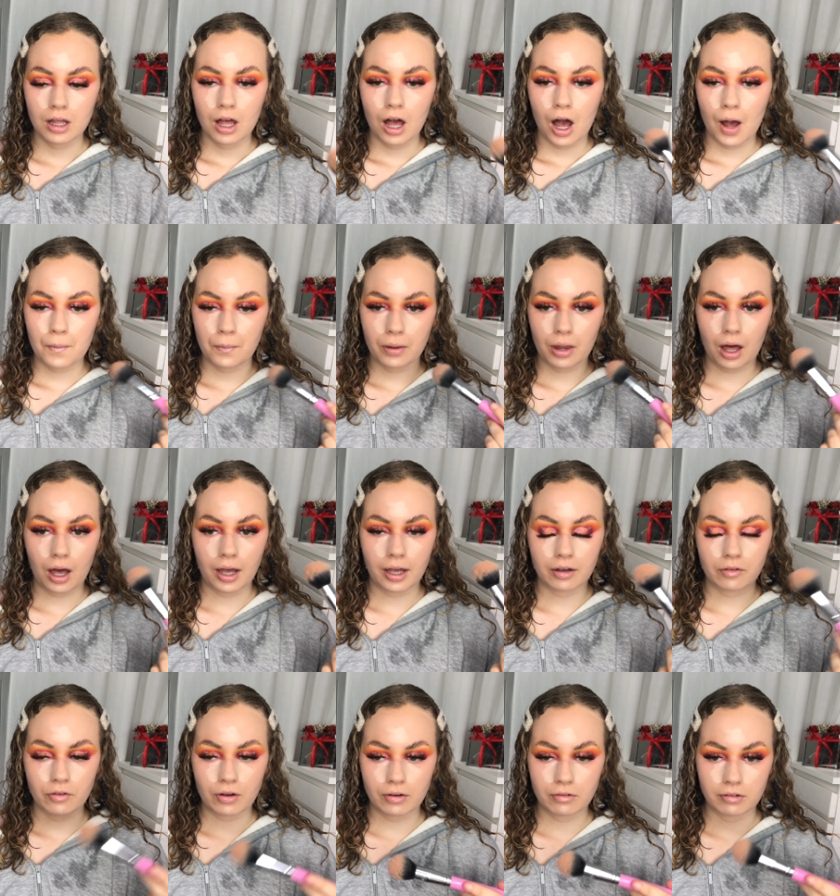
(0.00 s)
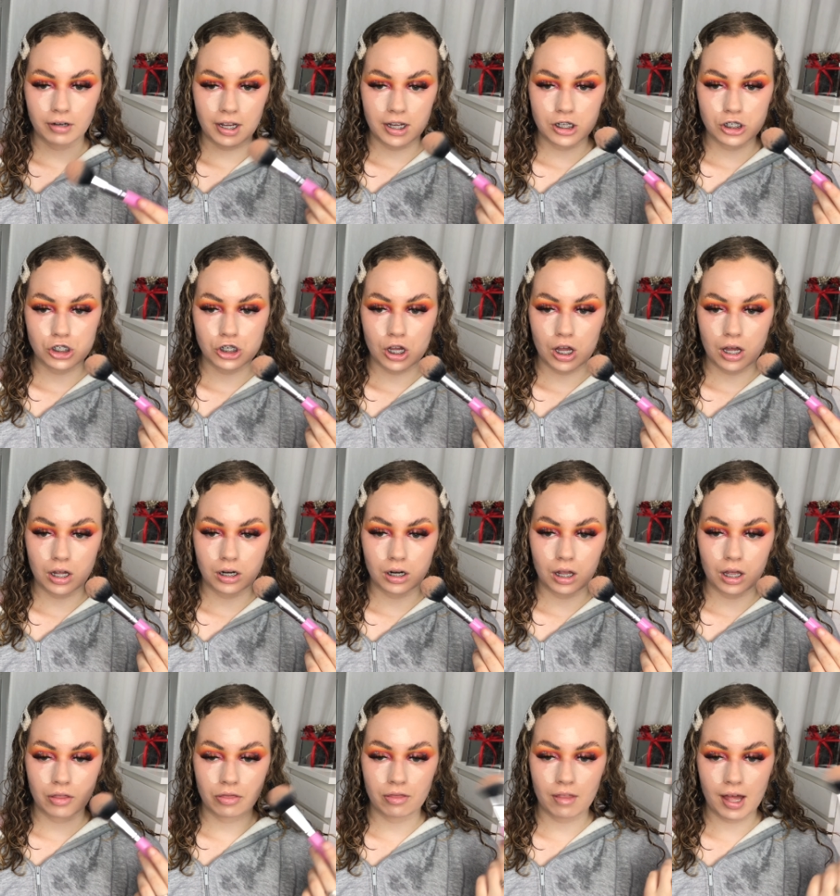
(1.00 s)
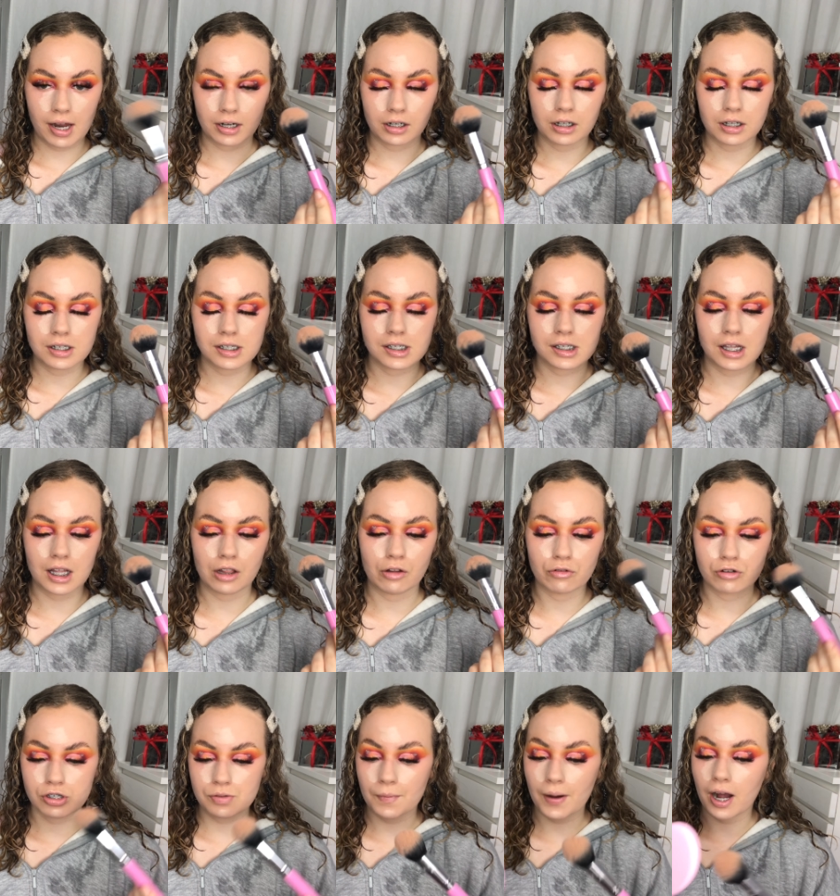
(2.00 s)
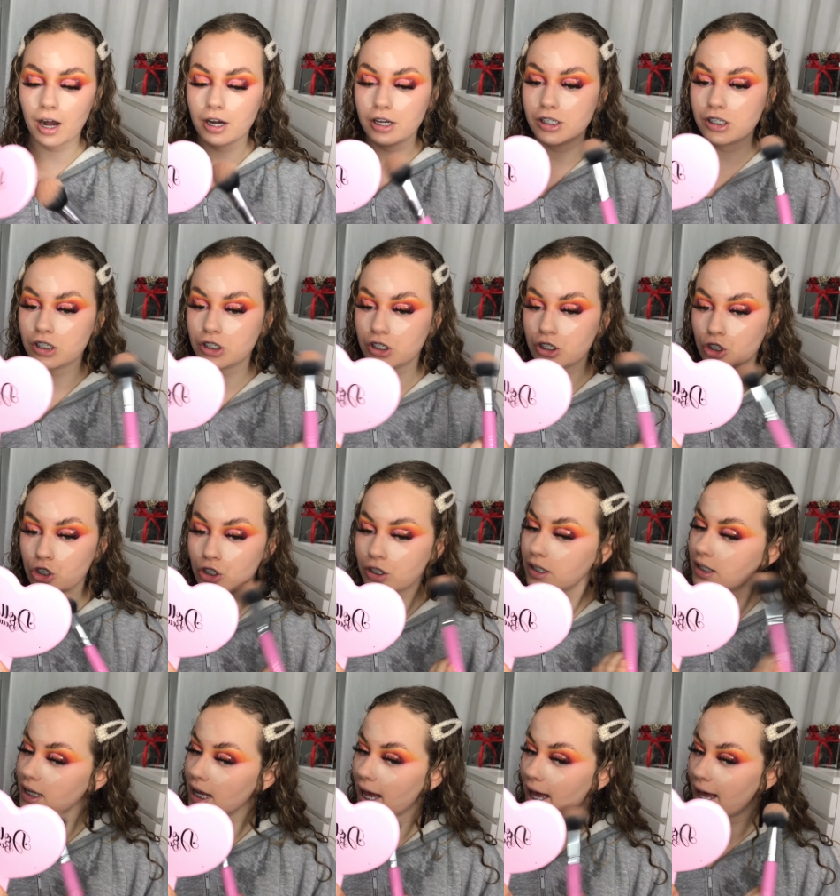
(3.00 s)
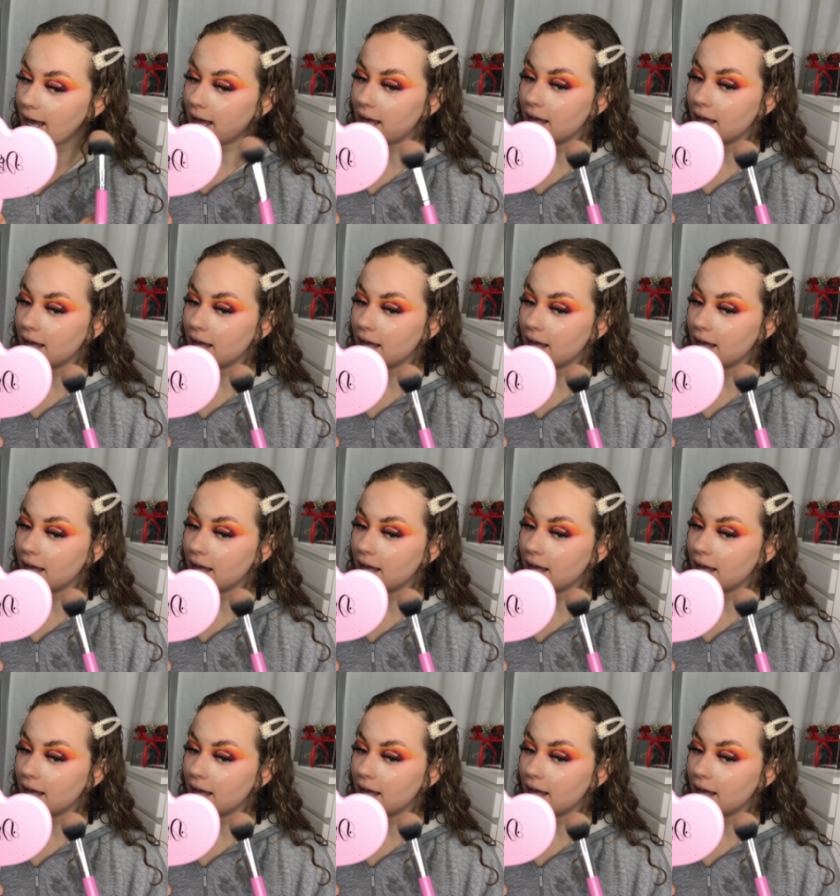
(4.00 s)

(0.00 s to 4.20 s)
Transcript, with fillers: applying foundation and then concealer under my eyes. It's just here.